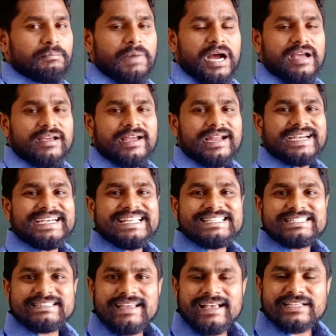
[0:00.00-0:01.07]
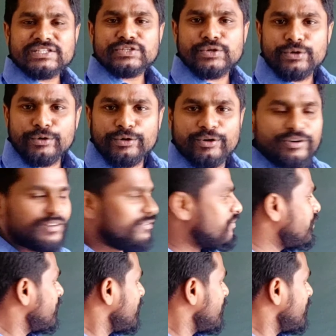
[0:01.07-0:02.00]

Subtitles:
by a distance of